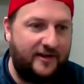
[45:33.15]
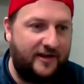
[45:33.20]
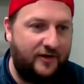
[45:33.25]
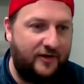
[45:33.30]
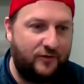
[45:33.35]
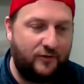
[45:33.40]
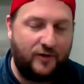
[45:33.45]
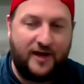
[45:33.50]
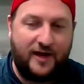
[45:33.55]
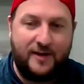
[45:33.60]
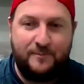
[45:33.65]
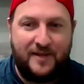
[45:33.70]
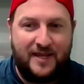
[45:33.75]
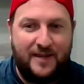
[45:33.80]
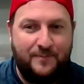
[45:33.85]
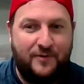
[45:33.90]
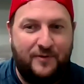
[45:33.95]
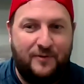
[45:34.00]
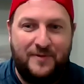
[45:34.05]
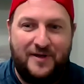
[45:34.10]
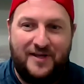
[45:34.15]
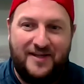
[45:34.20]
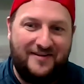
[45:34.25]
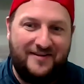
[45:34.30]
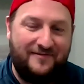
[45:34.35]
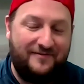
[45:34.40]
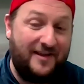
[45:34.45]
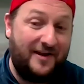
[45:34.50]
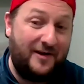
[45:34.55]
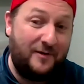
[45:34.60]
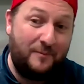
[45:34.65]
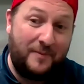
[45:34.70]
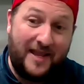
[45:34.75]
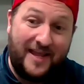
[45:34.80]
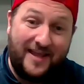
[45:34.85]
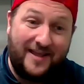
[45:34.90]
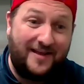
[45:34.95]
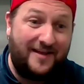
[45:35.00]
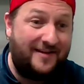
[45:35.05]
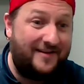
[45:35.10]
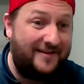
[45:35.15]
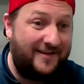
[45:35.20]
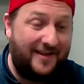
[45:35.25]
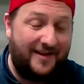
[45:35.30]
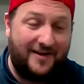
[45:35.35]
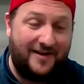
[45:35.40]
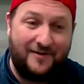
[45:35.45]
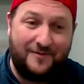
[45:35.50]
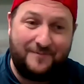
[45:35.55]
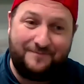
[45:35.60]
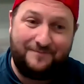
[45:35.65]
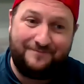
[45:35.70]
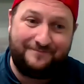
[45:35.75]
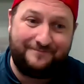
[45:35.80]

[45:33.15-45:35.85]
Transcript: You know, great people, but if they don't pay you, you know,